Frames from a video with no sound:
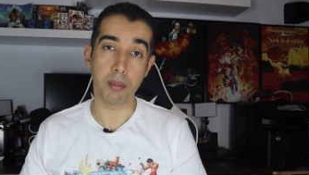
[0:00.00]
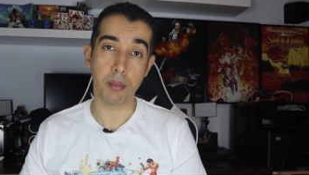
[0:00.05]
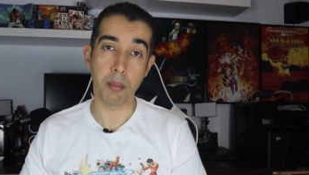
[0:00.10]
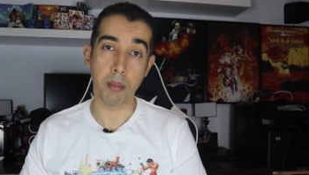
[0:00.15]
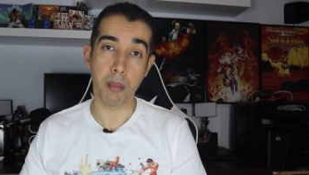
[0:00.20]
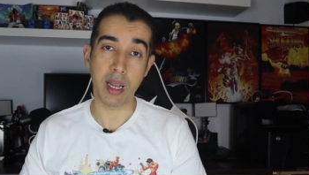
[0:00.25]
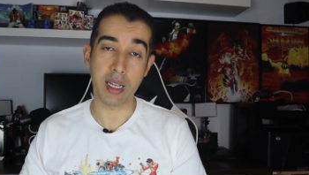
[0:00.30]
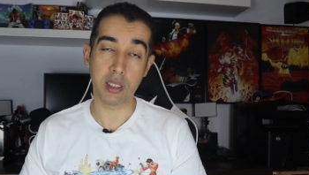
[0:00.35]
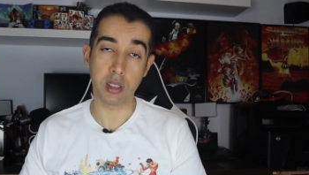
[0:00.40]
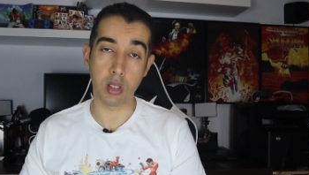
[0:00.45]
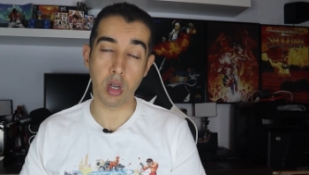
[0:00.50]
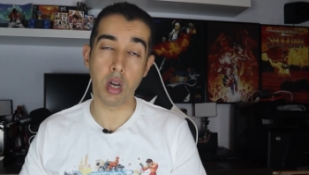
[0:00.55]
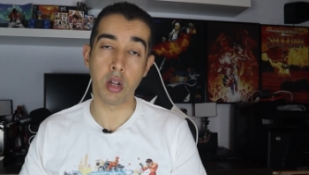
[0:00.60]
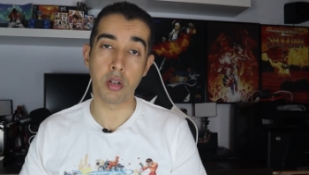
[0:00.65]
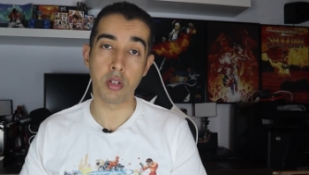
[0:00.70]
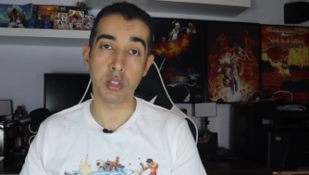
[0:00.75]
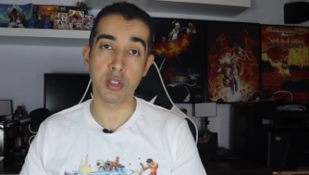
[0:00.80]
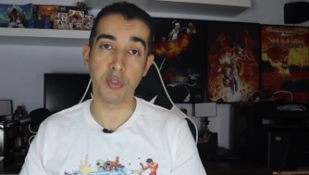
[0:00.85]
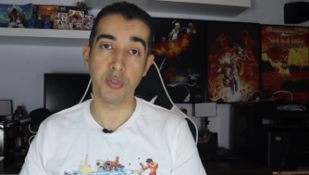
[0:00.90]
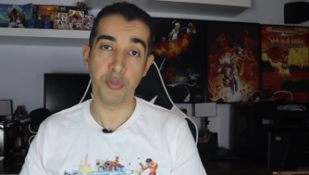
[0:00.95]
my
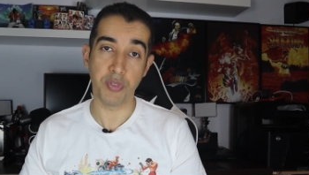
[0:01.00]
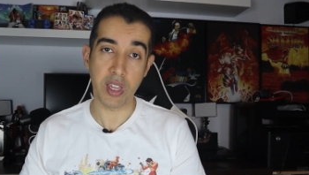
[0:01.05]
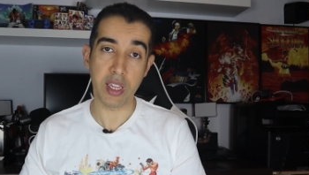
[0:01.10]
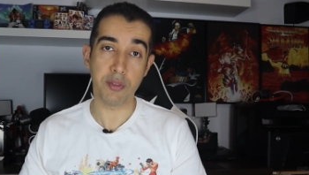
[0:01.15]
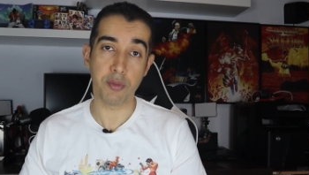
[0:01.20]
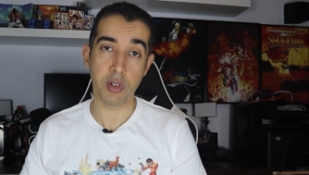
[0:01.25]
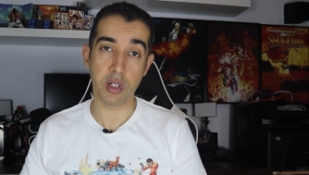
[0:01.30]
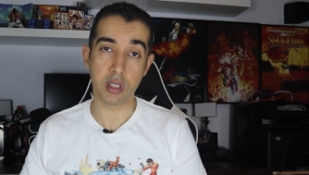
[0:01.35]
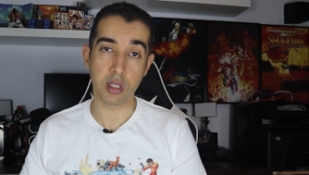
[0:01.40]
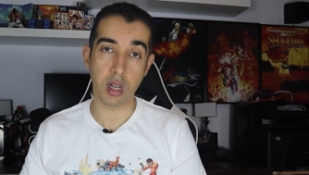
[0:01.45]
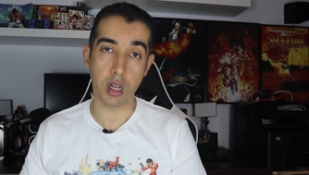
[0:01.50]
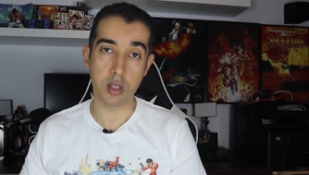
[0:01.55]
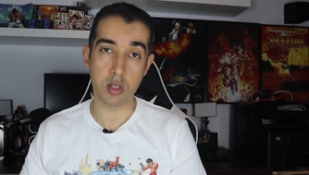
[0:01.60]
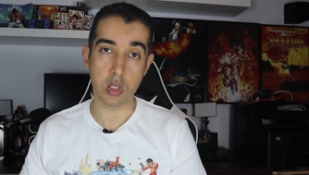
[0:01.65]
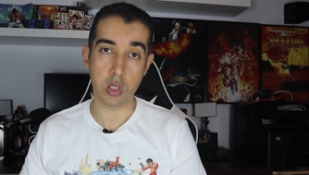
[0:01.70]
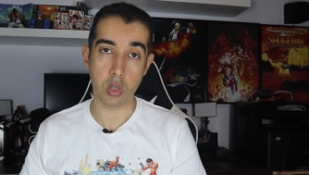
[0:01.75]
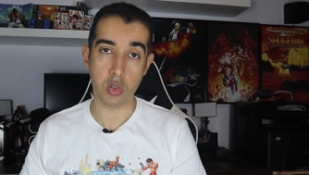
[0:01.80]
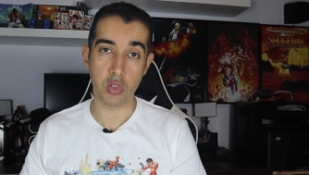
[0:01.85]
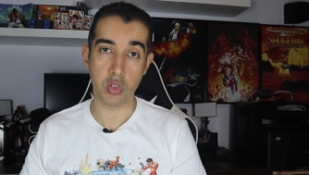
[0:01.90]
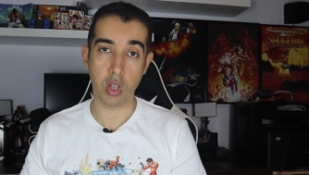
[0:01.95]
daughter's favorite
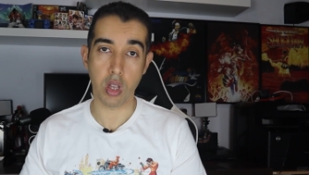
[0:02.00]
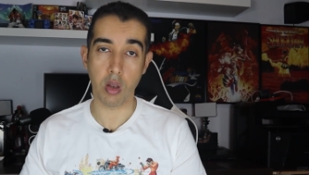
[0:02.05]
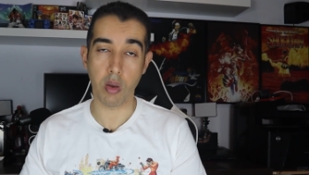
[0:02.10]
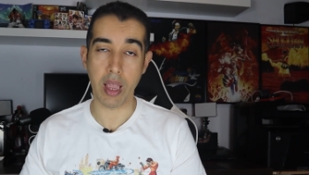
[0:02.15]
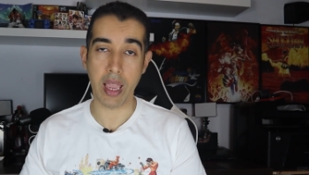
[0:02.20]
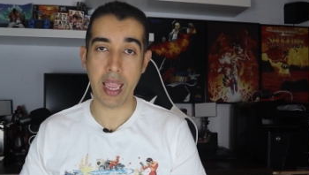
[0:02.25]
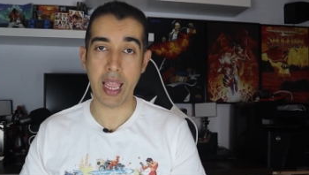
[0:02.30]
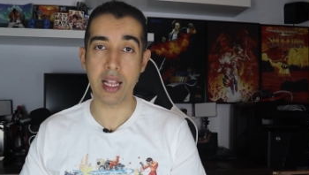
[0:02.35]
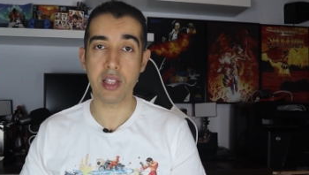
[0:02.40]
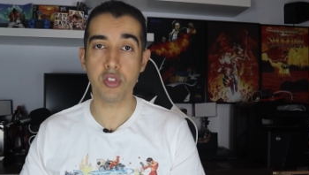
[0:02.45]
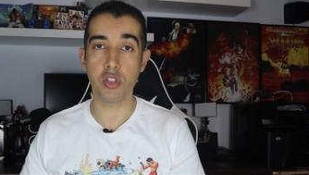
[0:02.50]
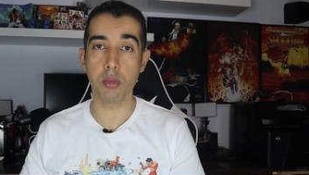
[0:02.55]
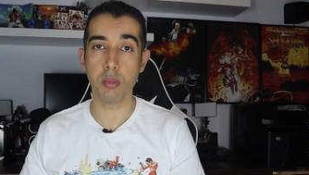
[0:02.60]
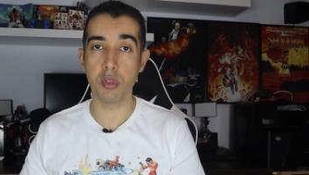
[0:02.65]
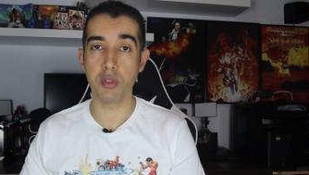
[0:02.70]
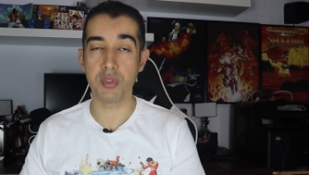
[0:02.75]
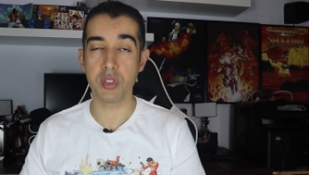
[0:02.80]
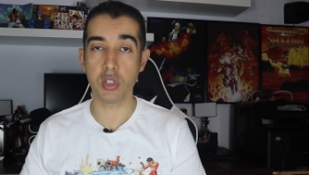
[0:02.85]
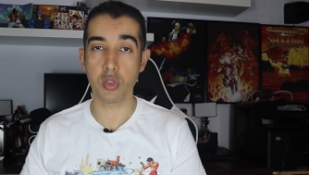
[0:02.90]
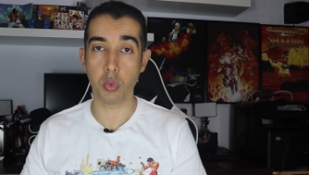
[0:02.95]
console. So I had to
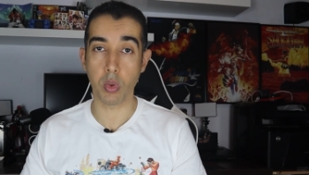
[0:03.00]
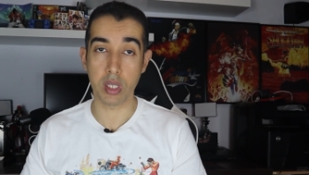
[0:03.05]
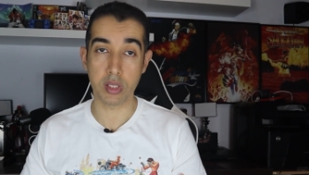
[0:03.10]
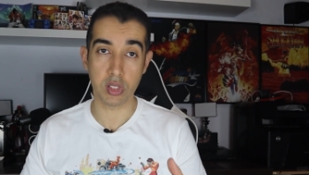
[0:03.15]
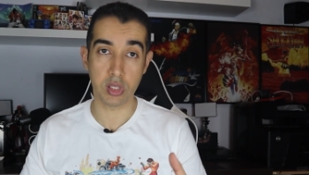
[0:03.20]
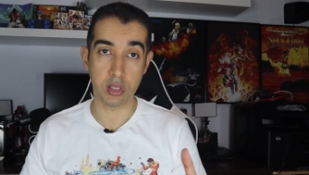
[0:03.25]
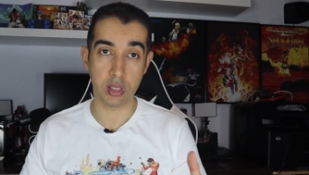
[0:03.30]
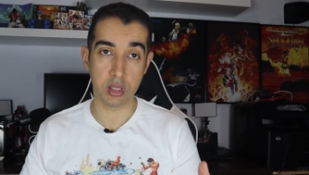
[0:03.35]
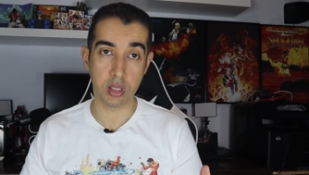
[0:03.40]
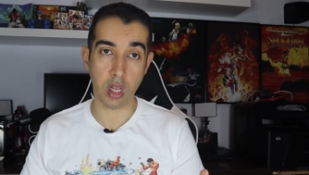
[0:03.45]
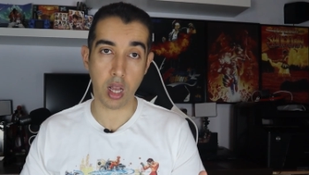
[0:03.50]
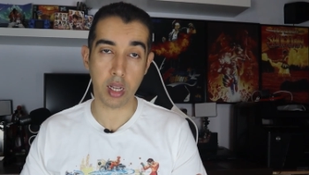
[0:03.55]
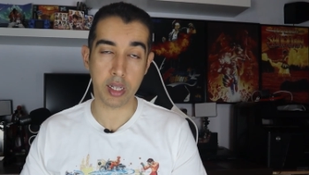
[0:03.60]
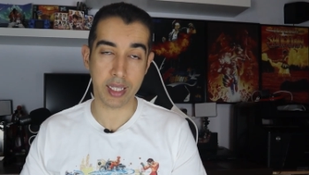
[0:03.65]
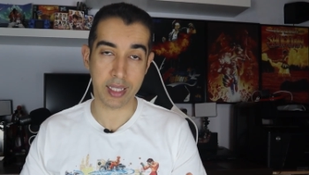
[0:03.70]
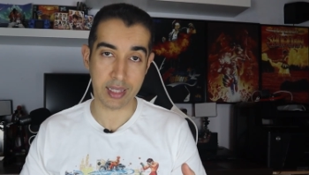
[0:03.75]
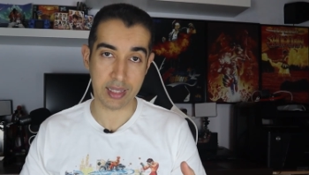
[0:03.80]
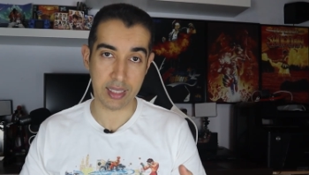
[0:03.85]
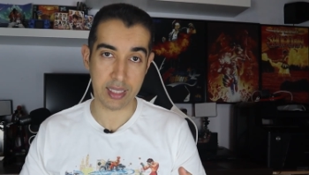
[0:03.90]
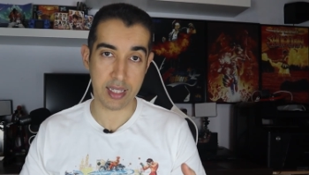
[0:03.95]
move the Switch in the
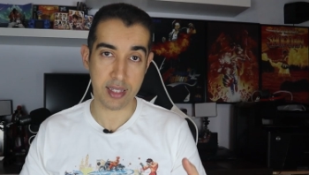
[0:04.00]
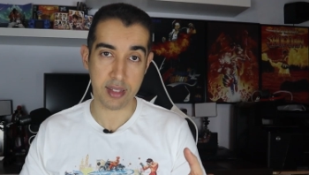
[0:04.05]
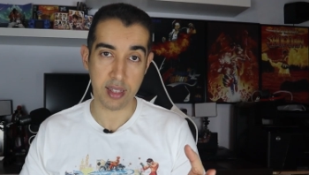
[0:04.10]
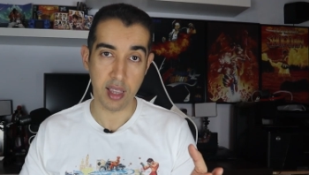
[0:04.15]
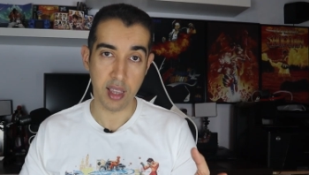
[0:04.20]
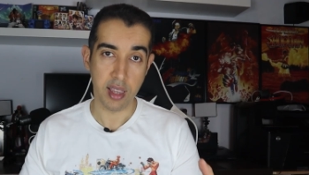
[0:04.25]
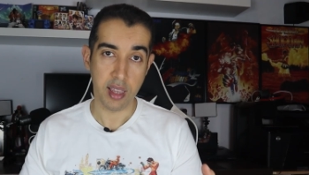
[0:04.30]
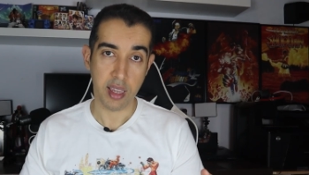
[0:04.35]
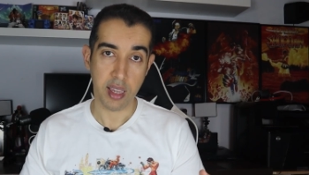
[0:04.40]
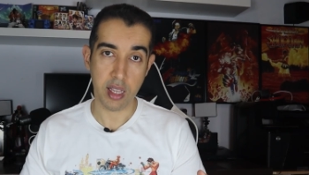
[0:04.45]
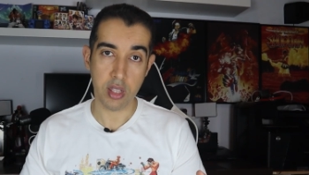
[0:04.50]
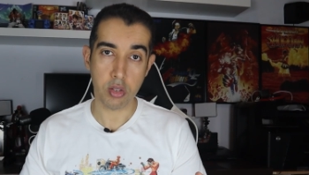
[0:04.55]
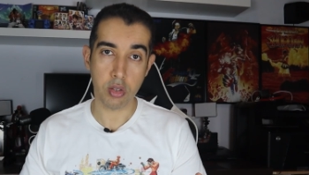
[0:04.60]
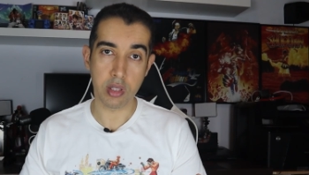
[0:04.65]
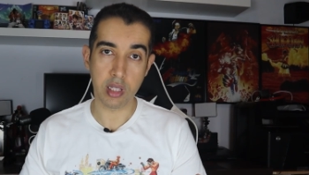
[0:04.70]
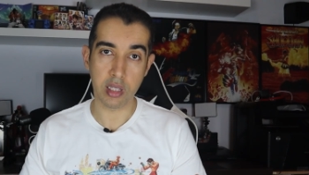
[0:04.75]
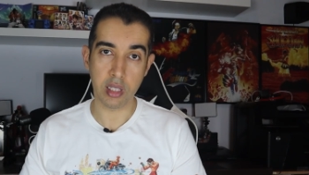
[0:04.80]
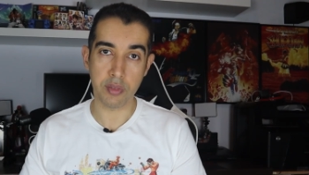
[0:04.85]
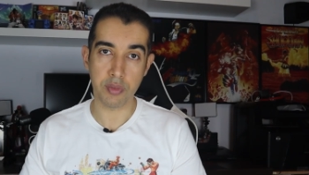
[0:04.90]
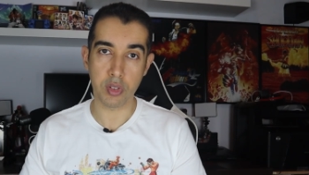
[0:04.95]
dock at least
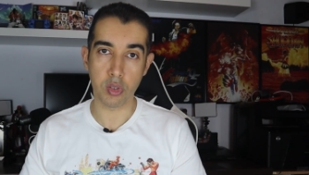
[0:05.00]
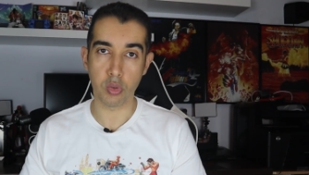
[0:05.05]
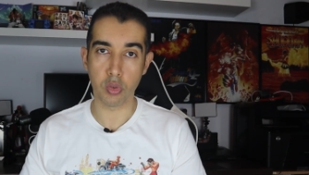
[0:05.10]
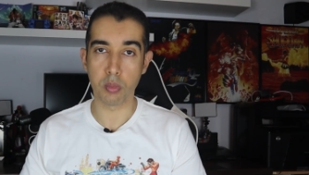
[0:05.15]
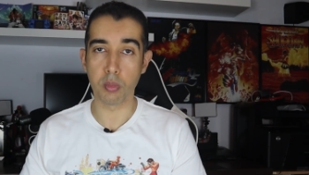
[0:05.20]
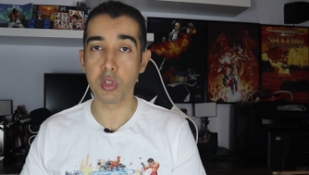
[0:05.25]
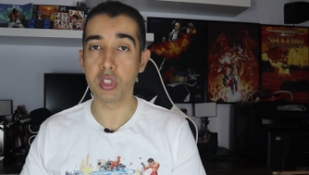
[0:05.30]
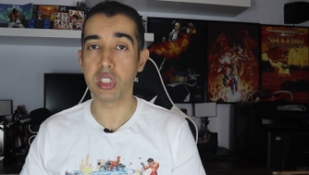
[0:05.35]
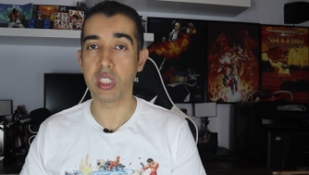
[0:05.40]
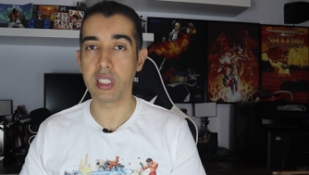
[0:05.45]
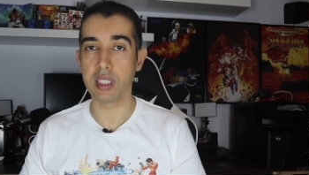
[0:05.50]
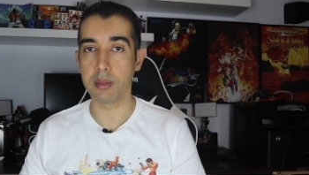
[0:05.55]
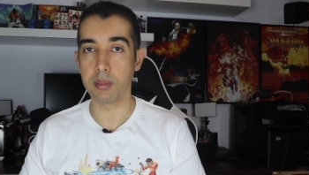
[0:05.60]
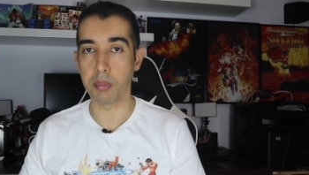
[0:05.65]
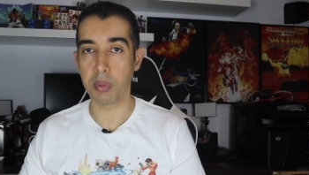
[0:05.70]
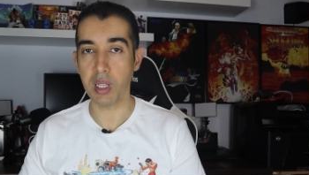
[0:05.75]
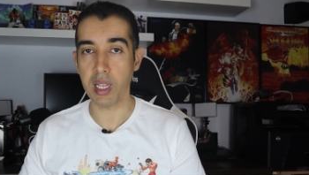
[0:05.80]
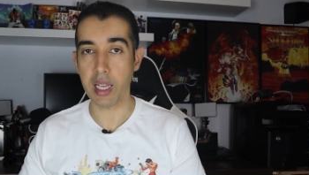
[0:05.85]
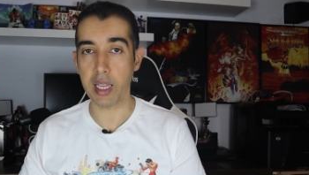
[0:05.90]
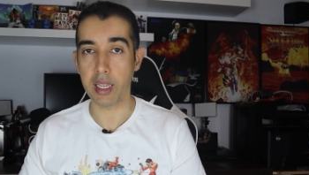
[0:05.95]
into the living room where she can
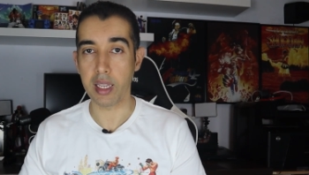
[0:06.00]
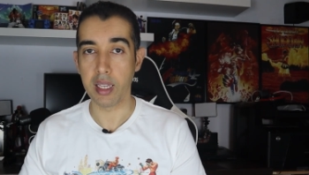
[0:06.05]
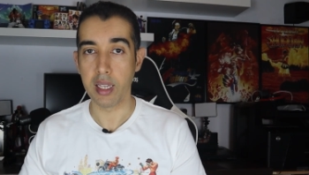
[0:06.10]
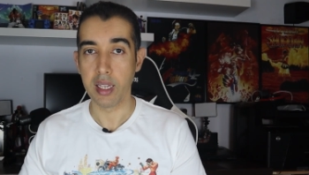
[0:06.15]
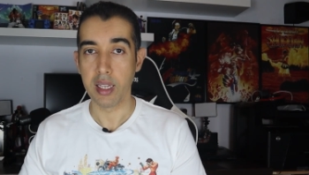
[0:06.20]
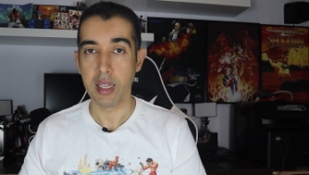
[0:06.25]
play.